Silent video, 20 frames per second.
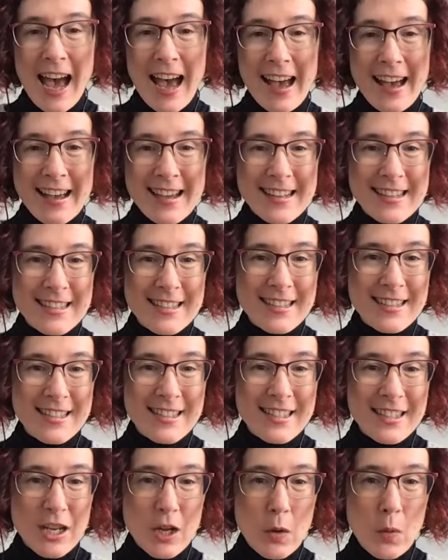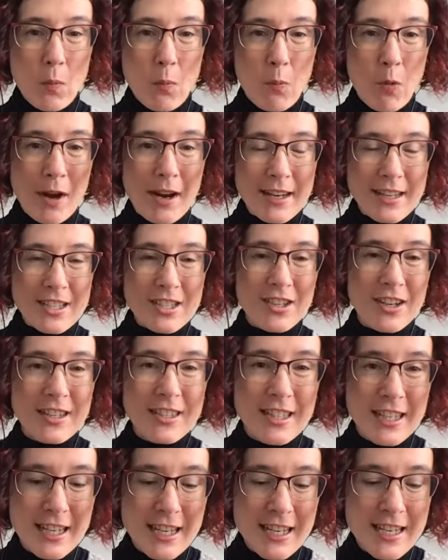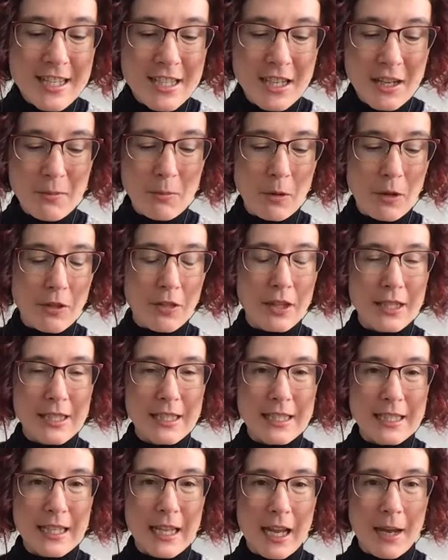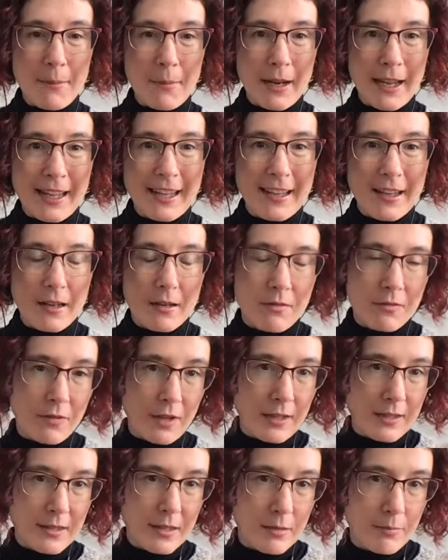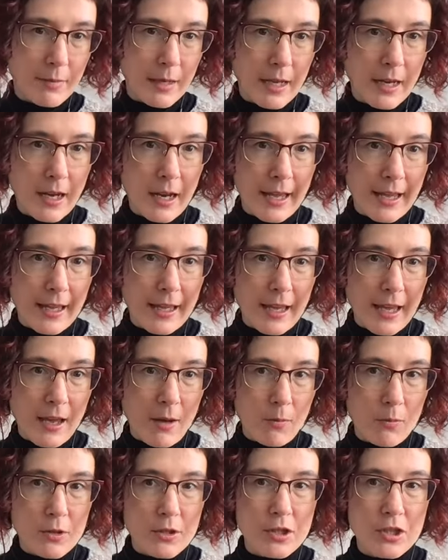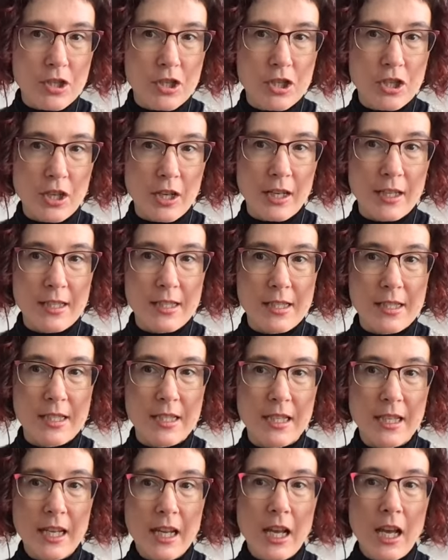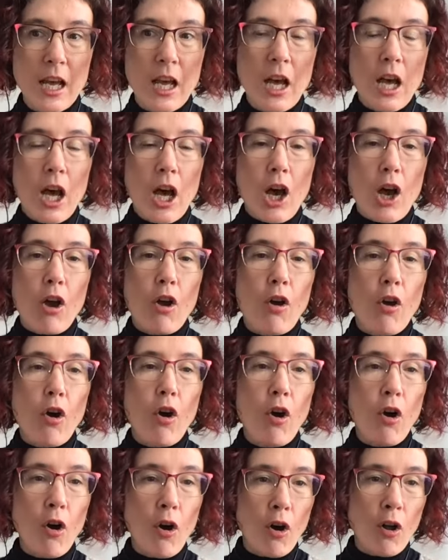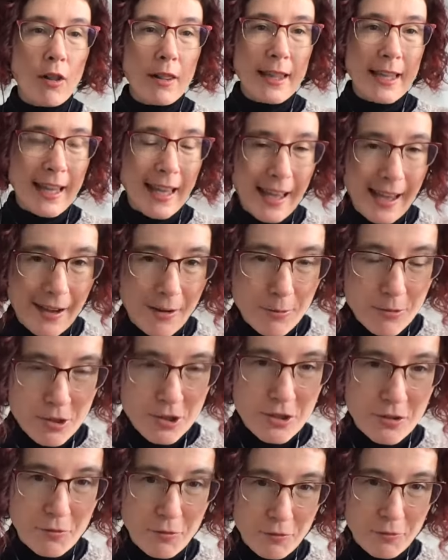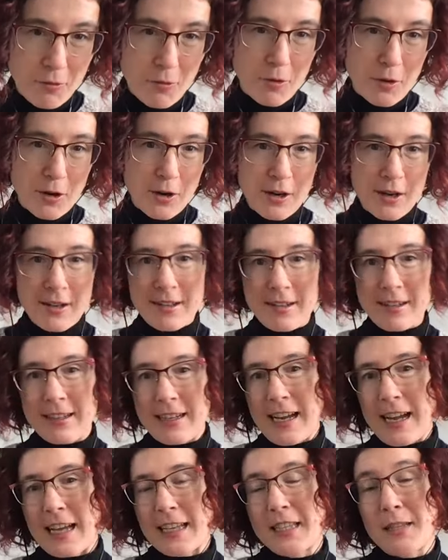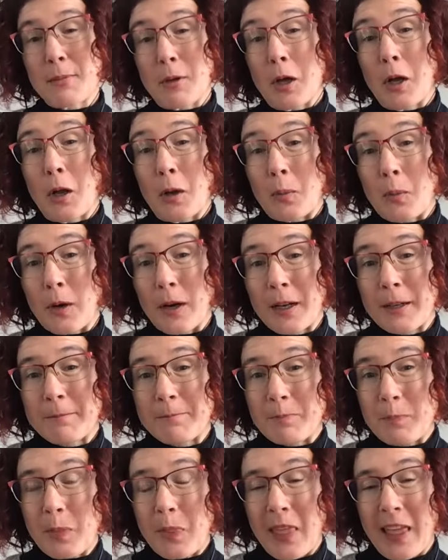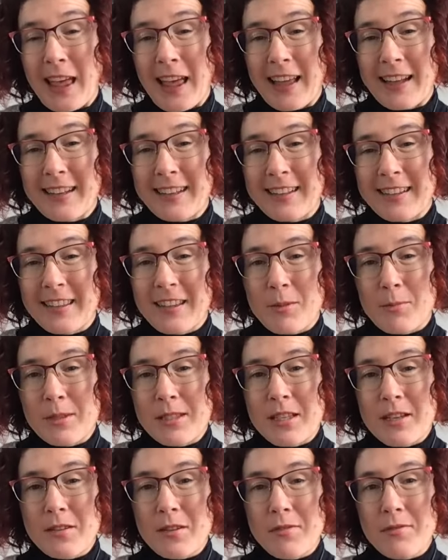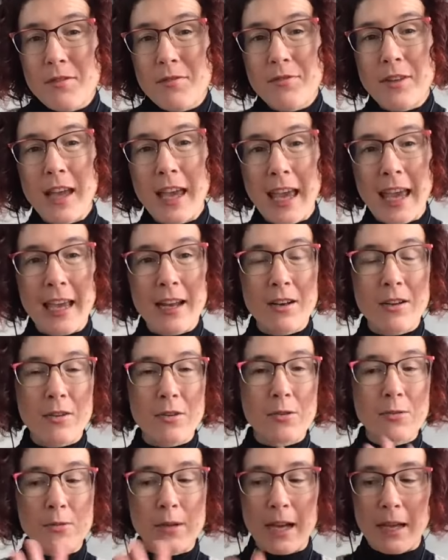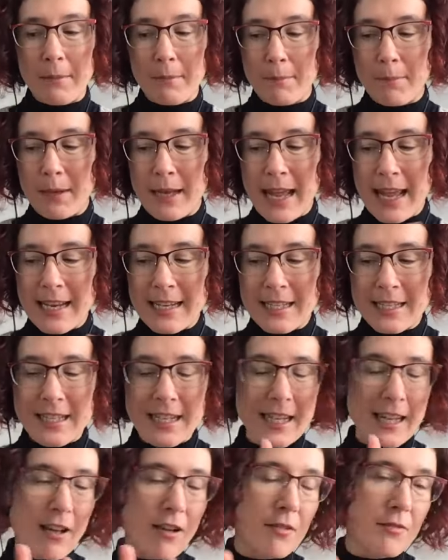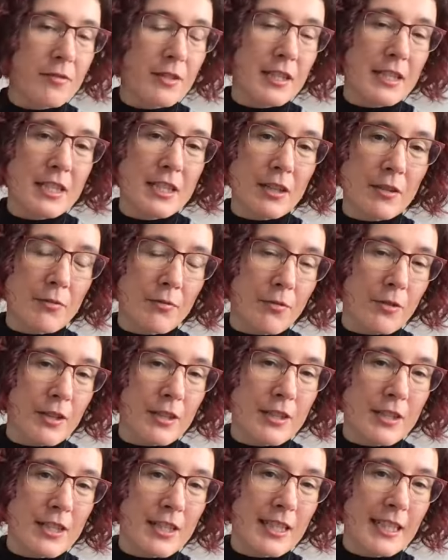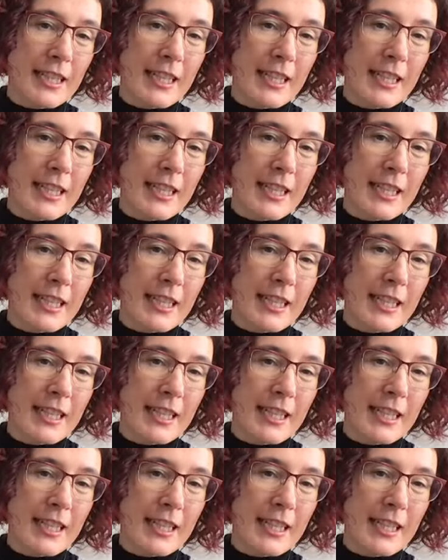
And when I started knitting with it, I'm like, it felt to me like it was just calling out for uh, some color work that there was enough of a halo and blending of the different